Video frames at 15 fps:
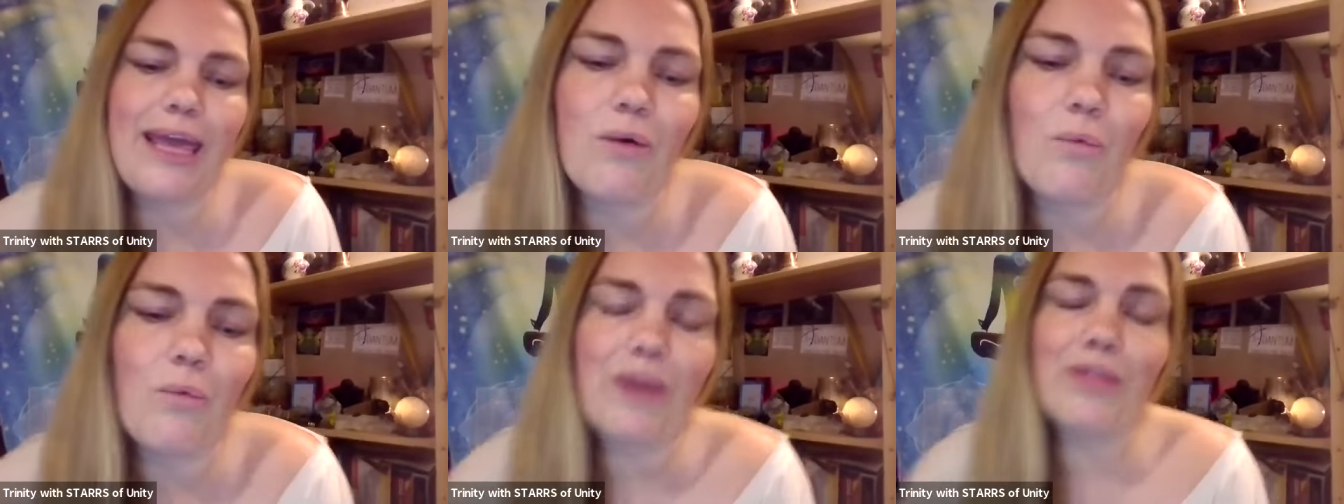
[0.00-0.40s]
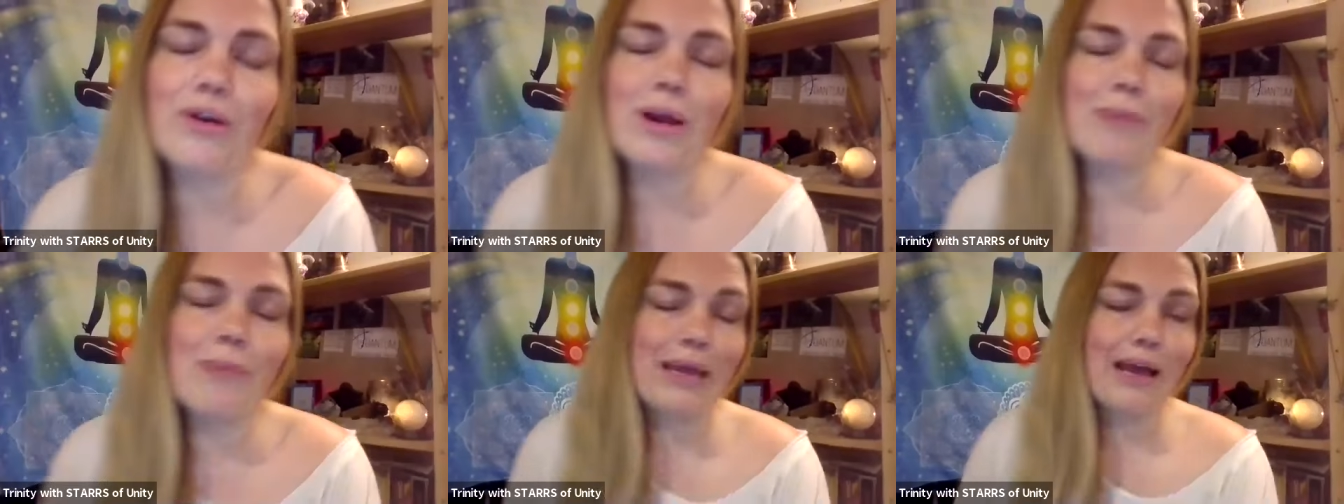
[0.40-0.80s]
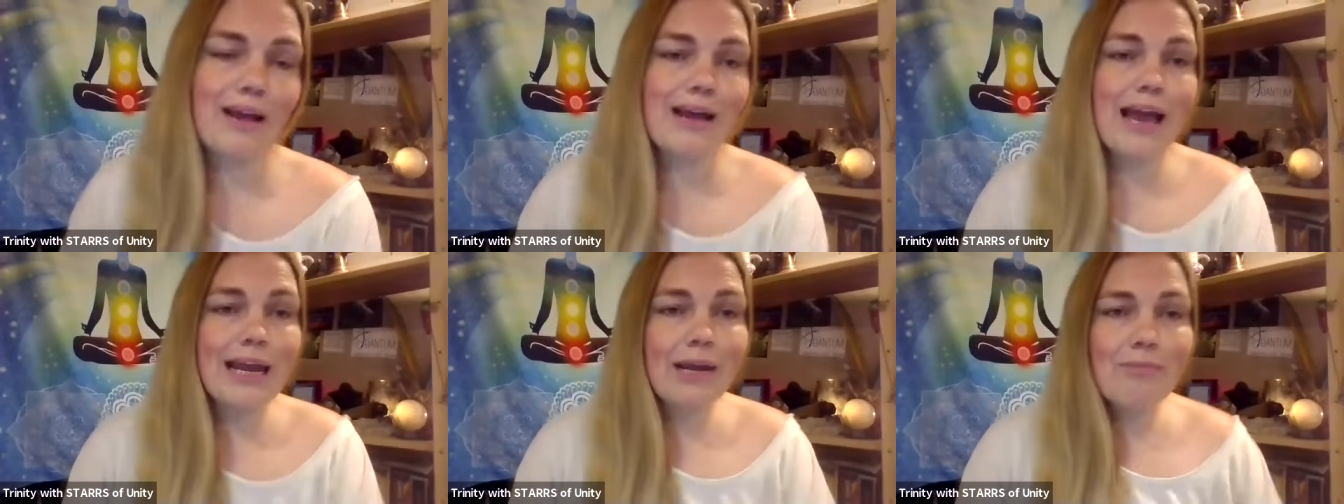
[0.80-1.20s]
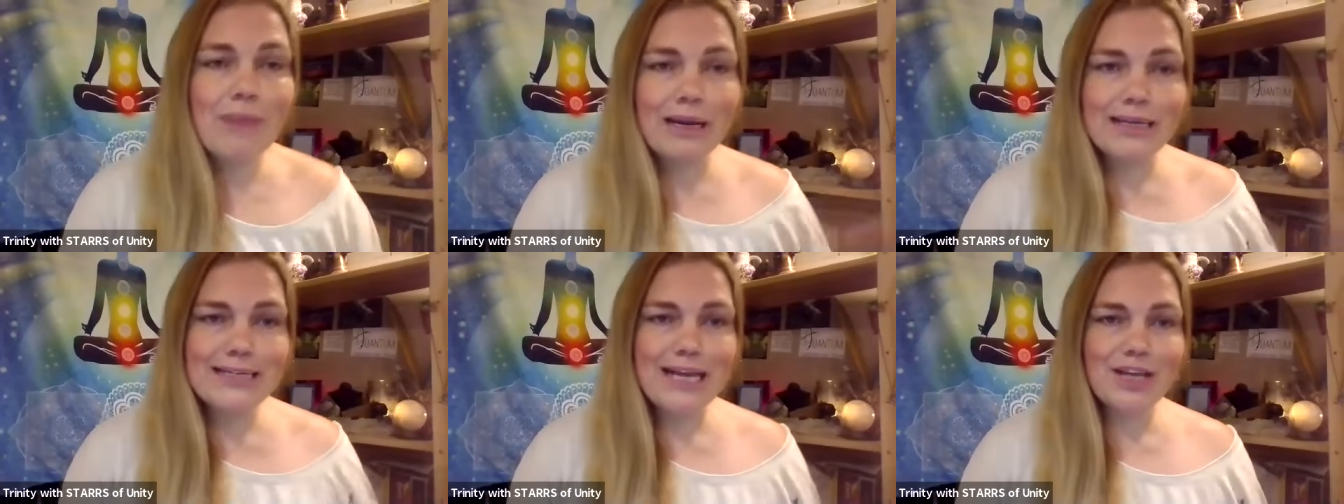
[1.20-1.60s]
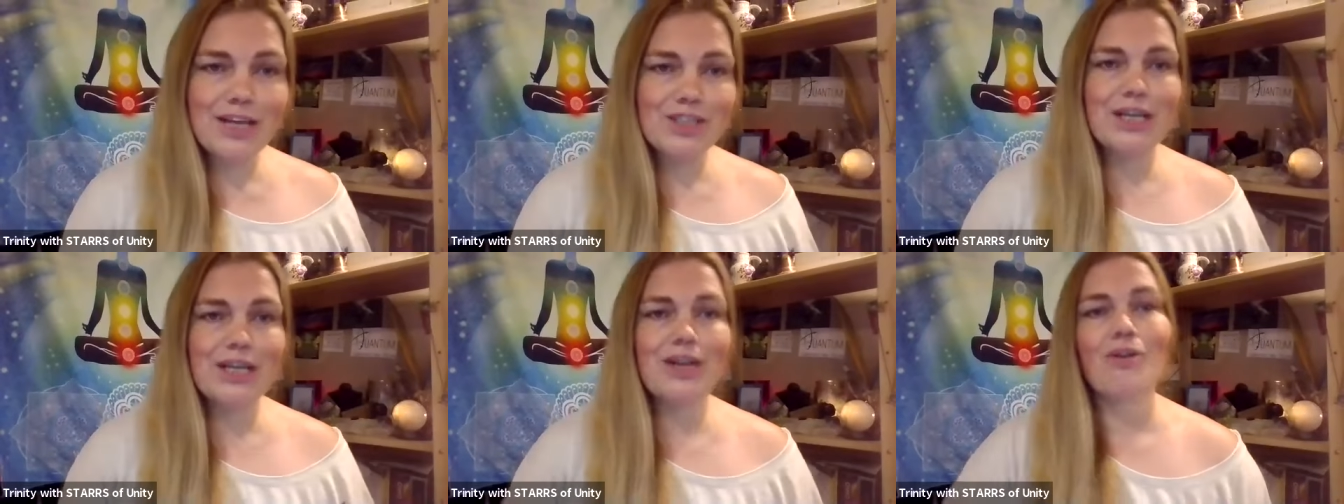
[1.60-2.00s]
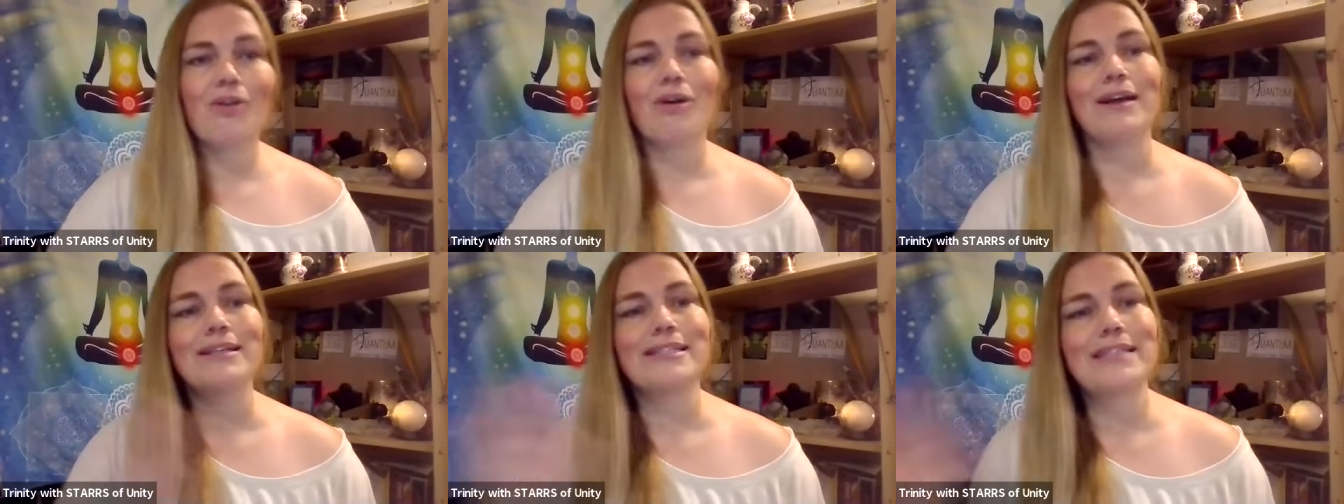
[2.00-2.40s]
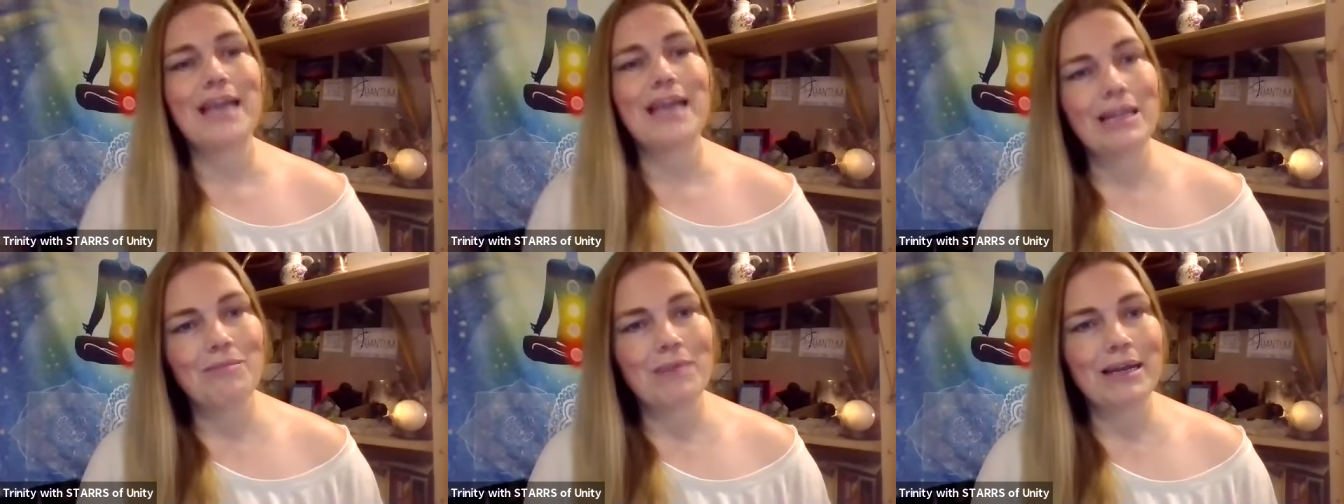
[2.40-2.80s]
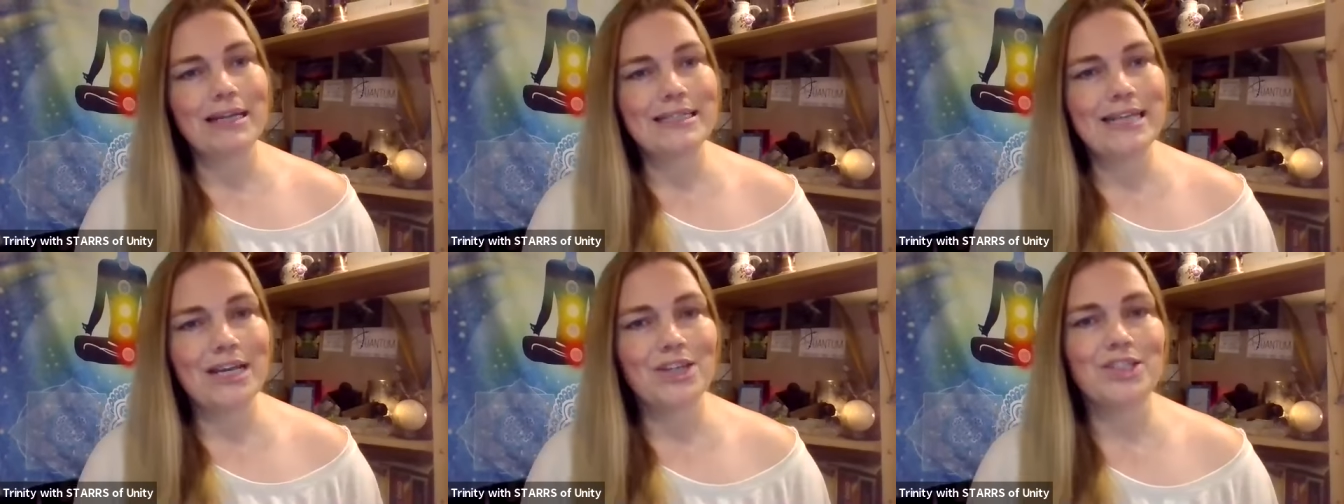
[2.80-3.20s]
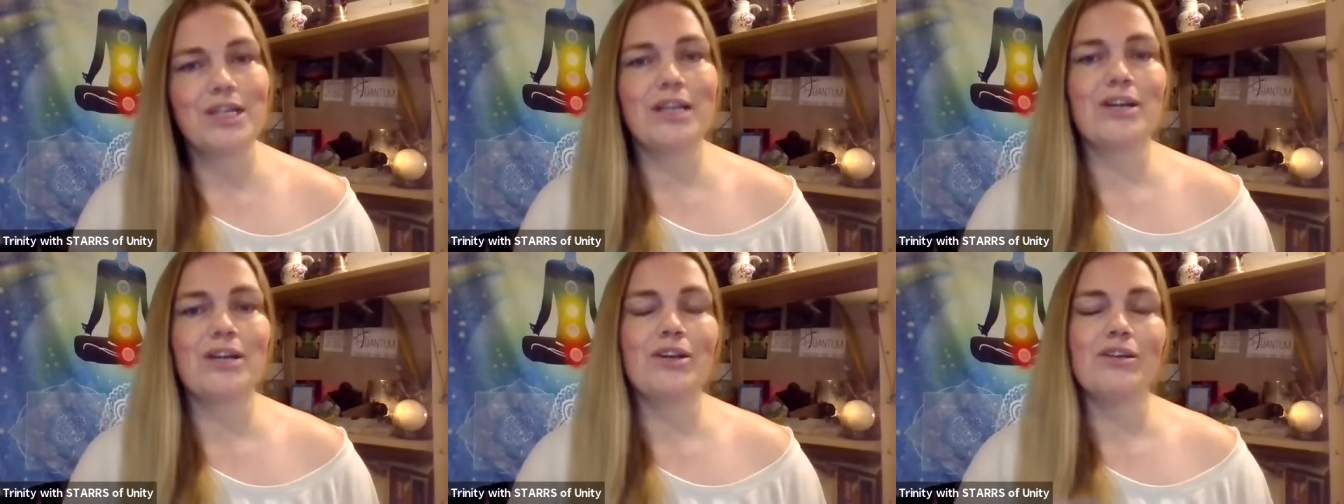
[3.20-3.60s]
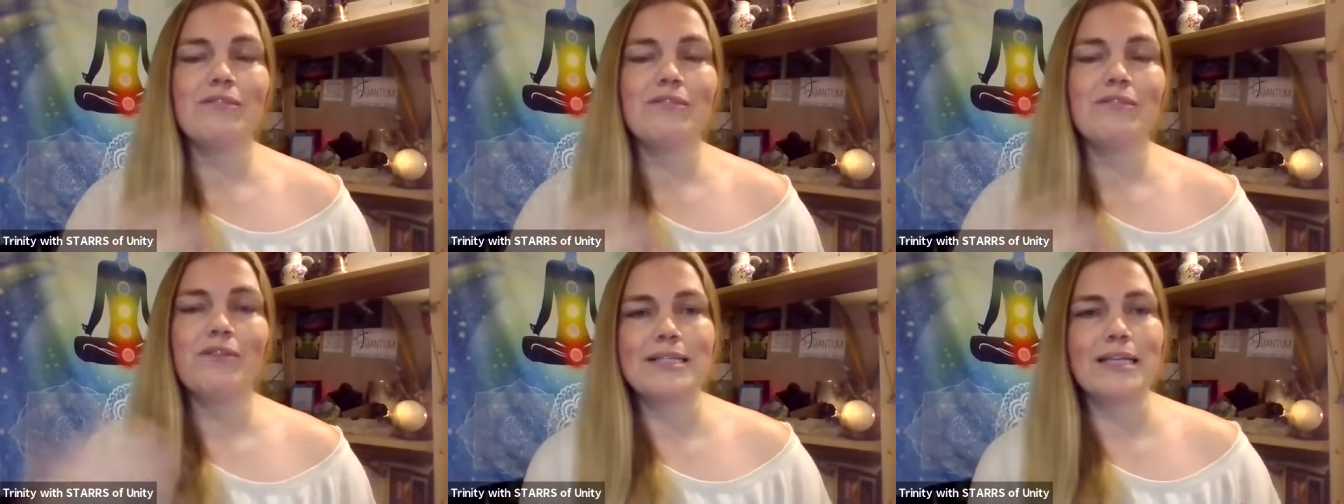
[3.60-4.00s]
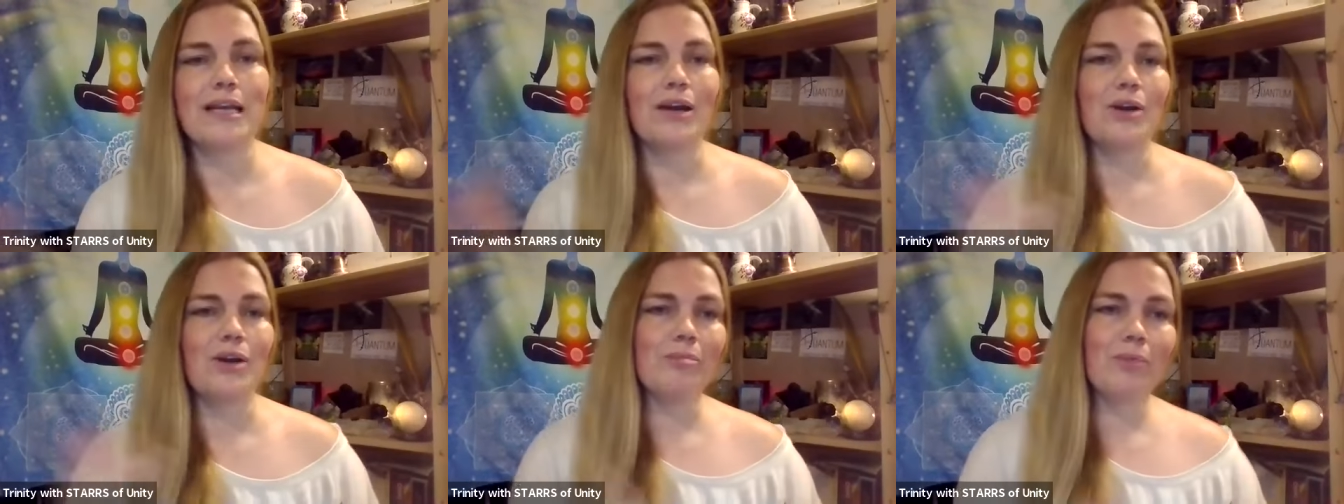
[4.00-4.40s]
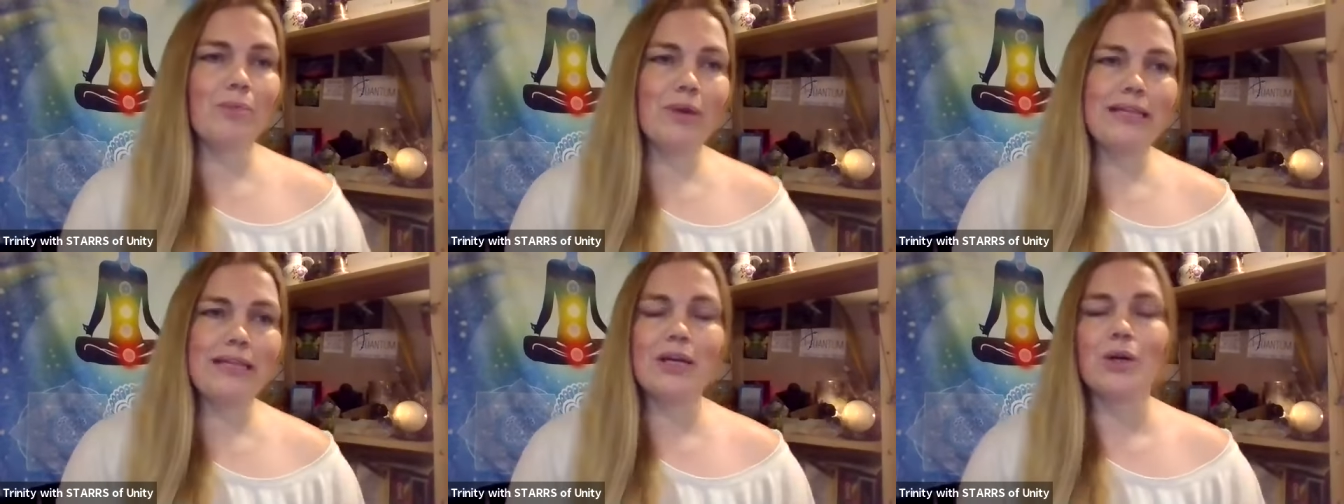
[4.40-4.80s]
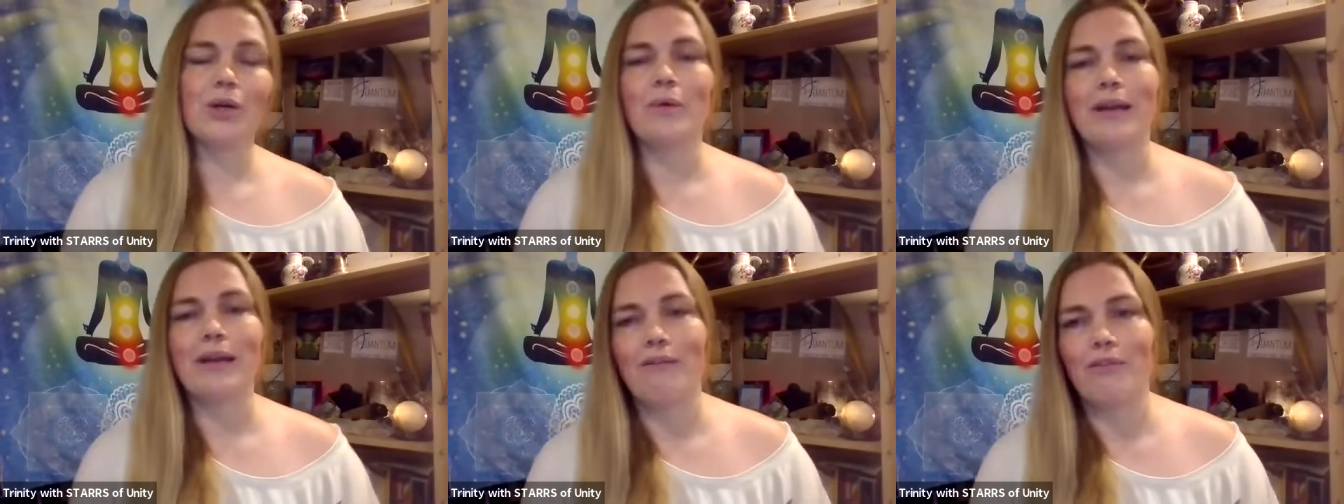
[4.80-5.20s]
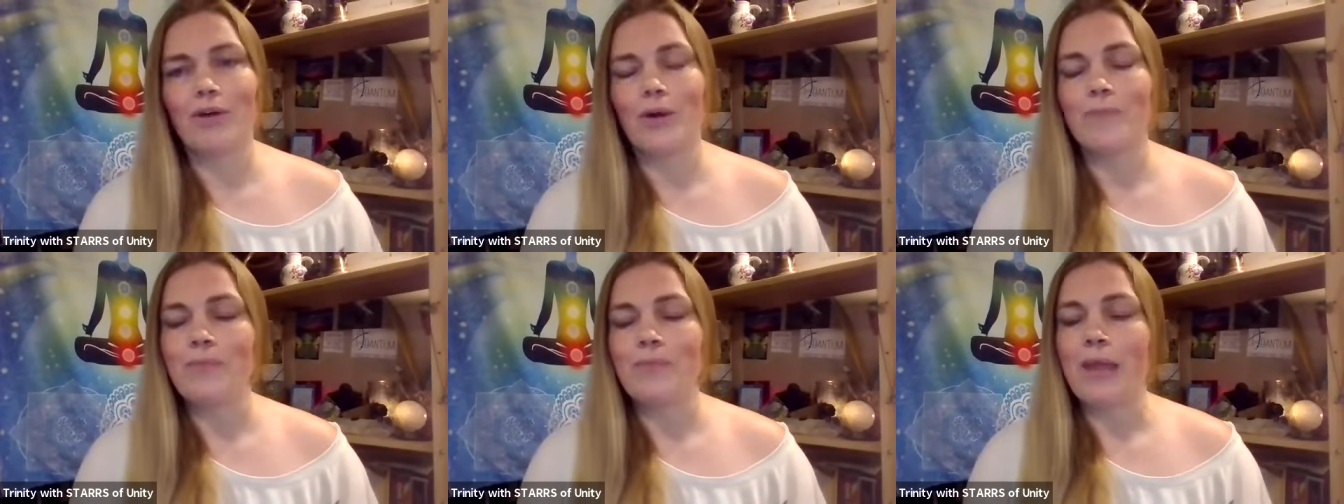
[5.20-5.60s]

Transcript: whether it be a guided meditation or a silent meditation, you're focusing on your breathing or whatever,